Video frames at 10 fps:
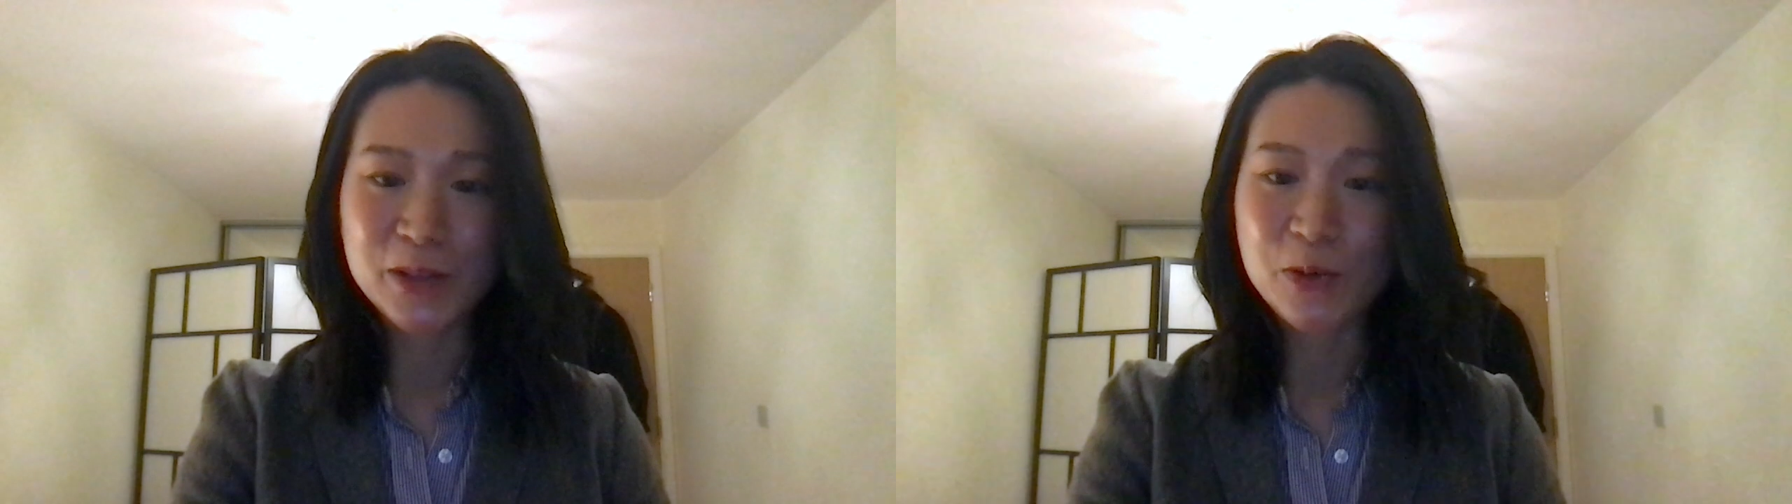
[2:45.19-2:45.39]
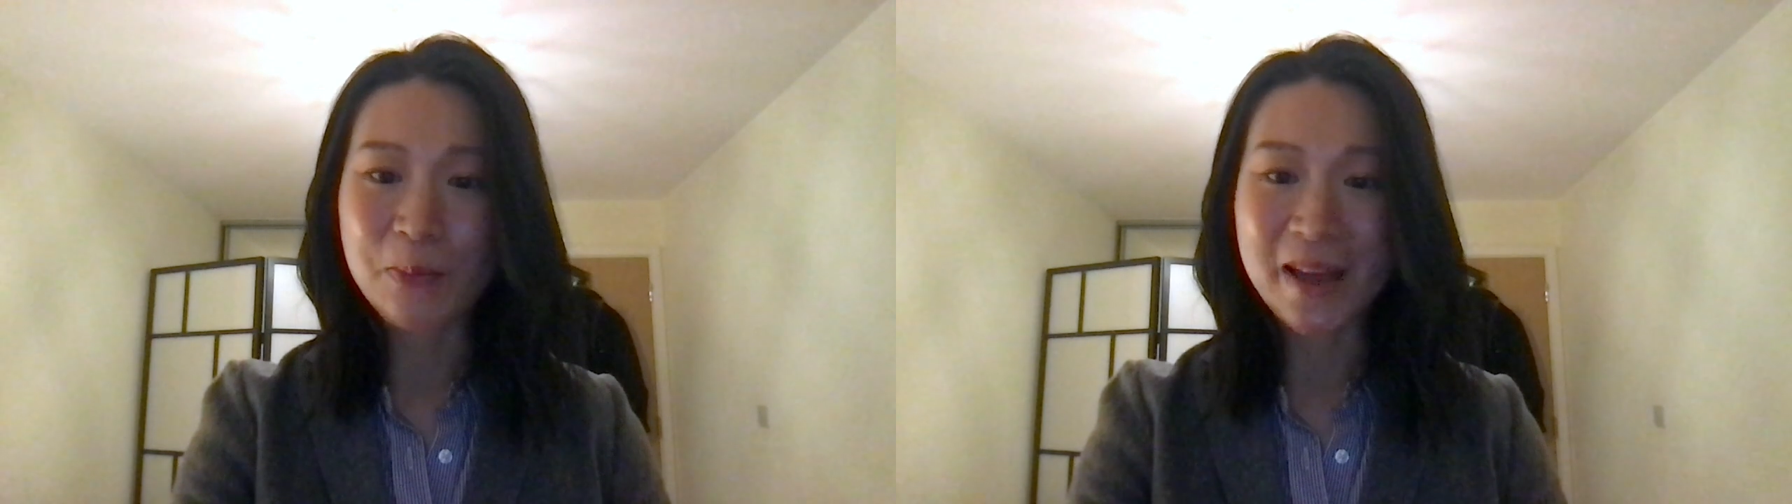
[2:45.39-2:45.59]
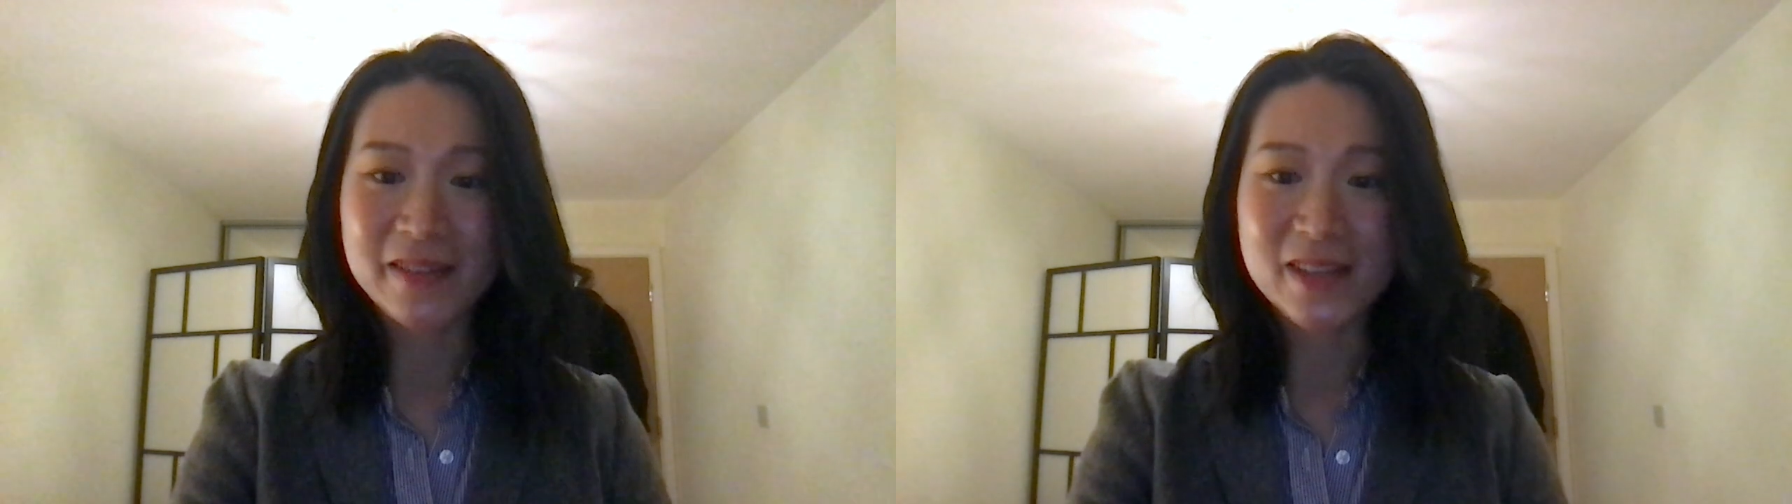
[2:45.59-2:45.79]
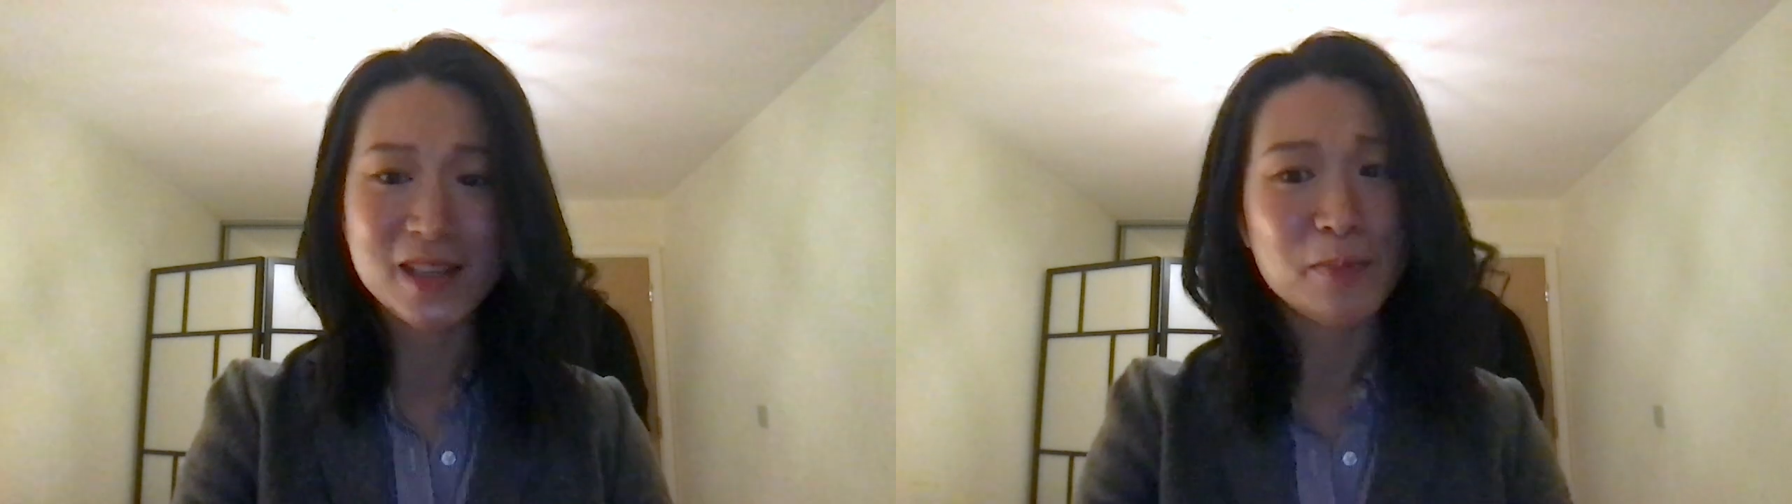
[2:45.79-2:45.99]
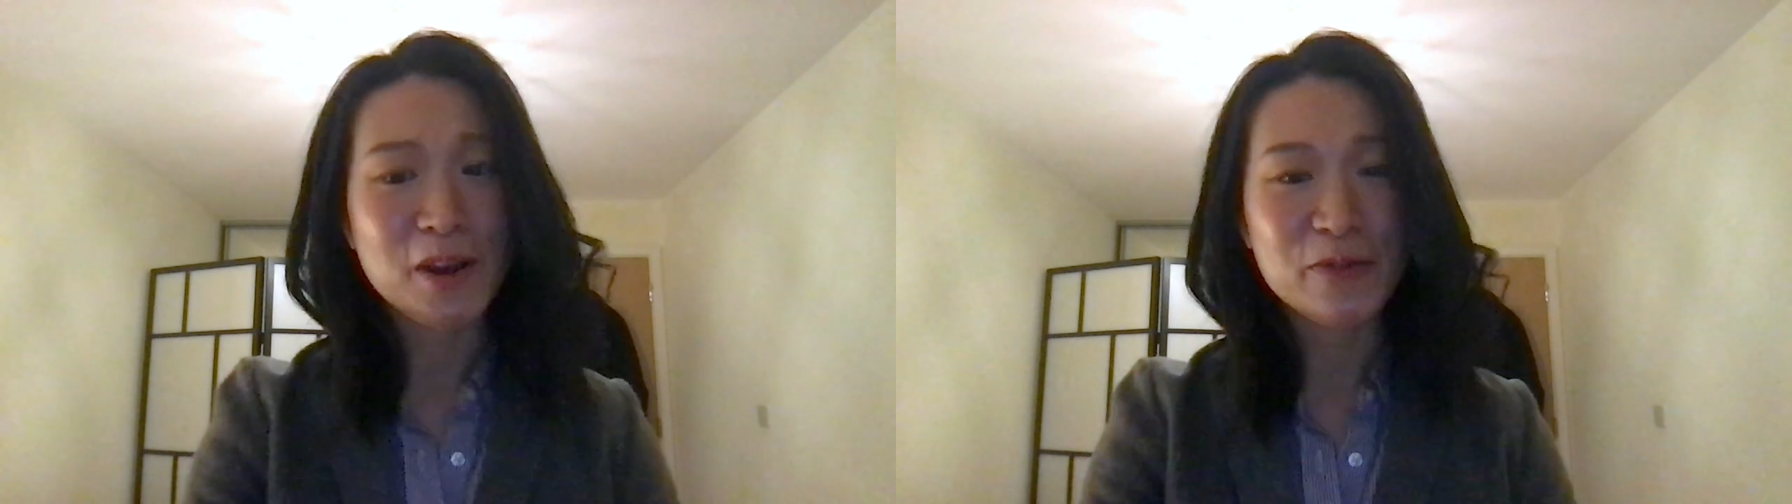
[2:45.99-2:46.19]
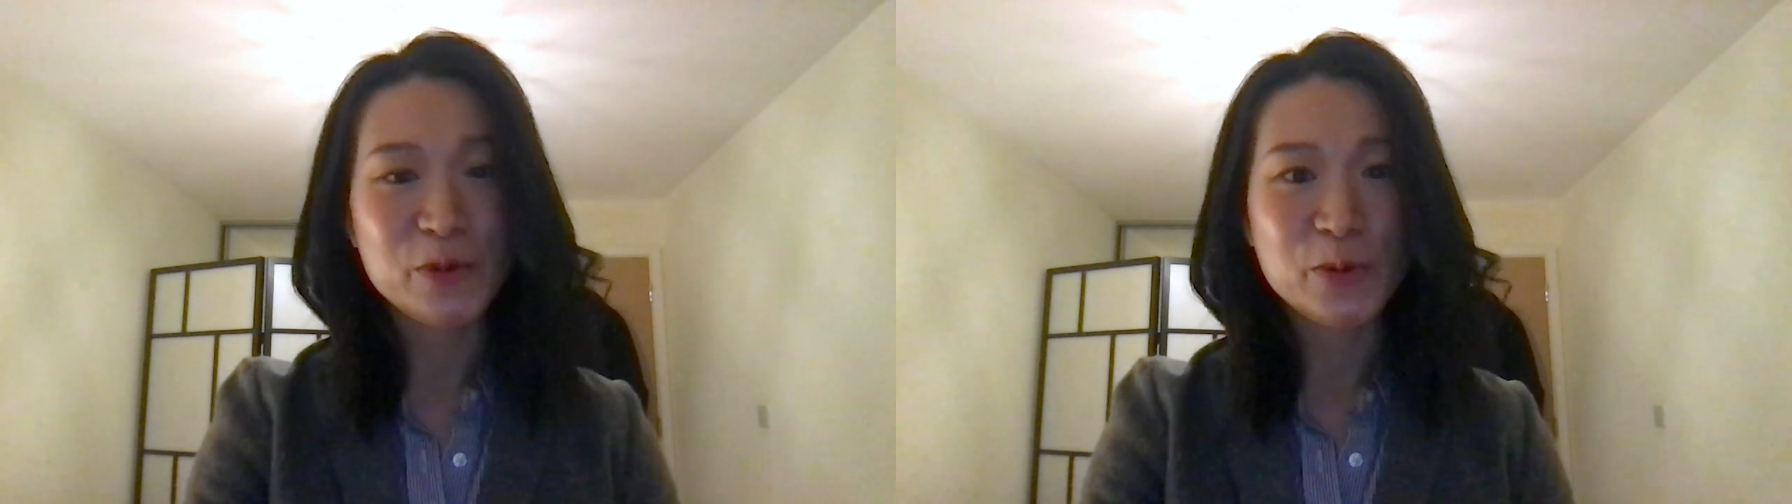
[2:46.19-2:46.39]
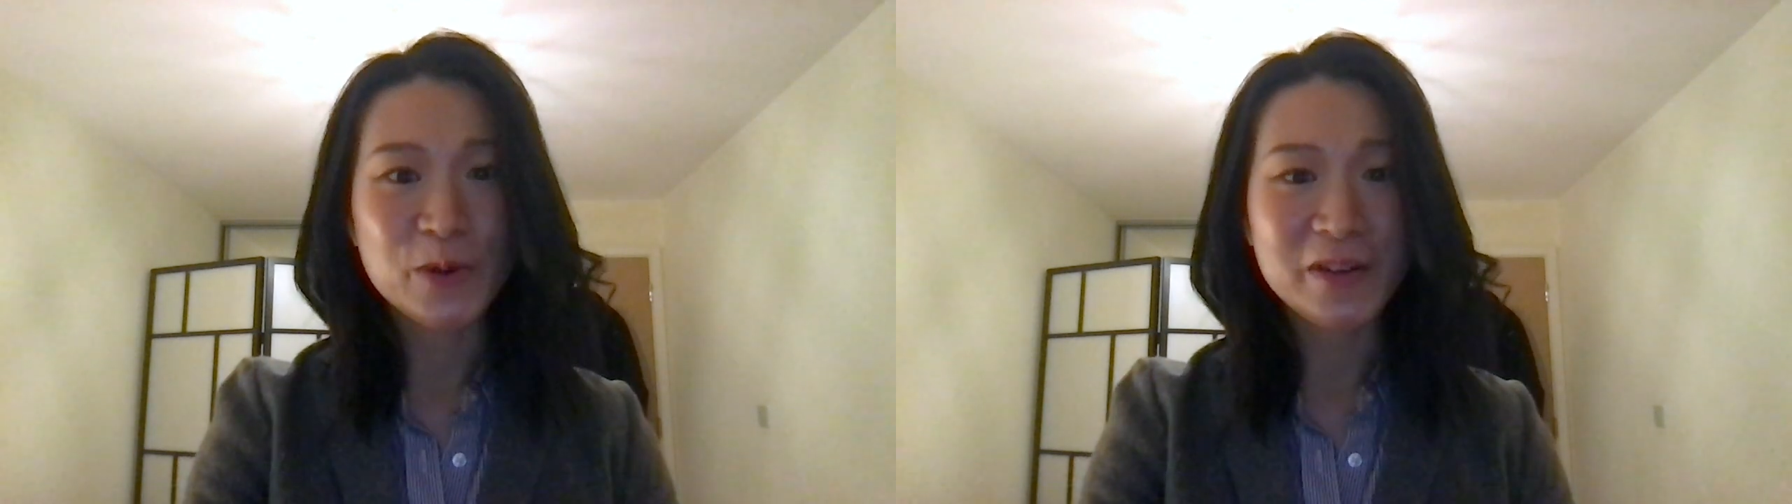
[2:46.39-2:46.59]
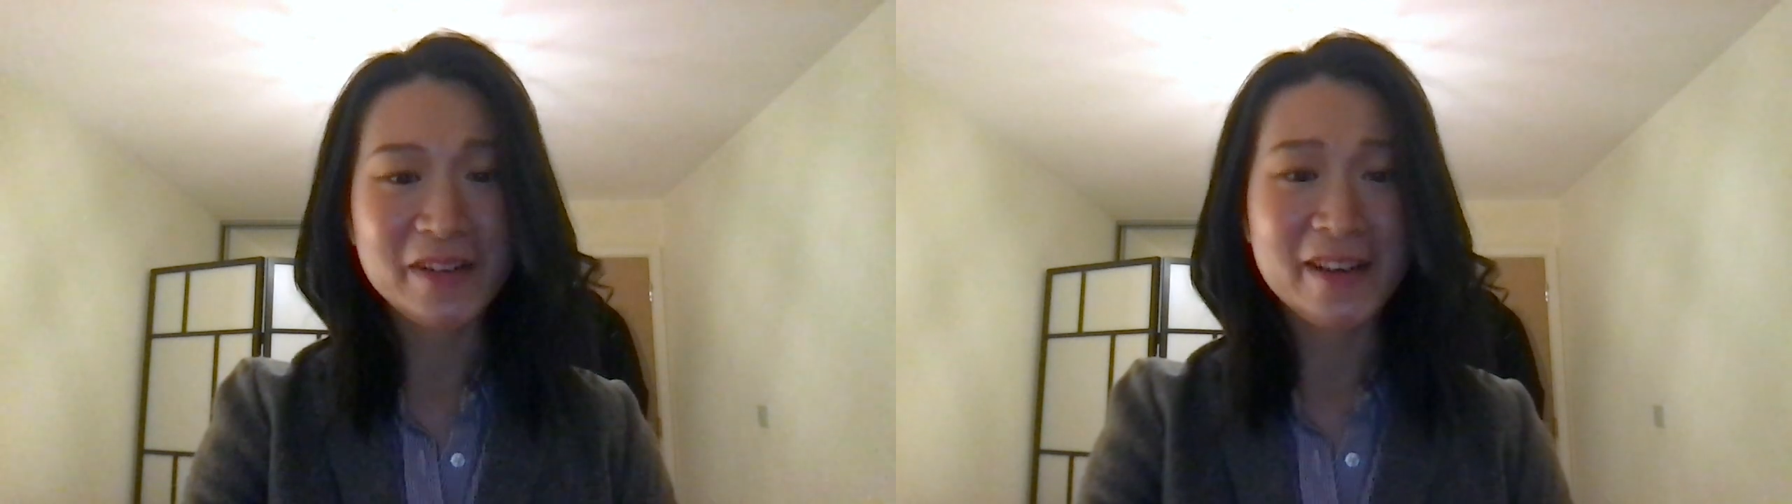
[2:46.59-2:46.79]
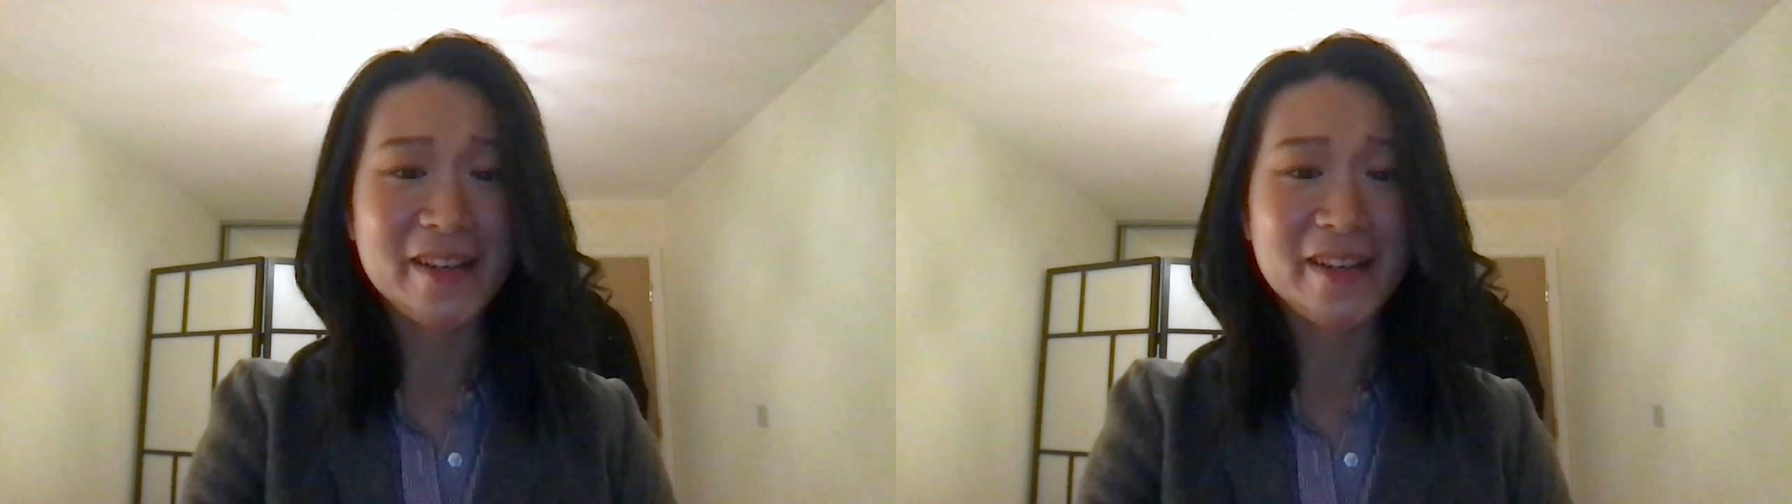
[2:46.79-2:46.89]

to Bendi's impactful work,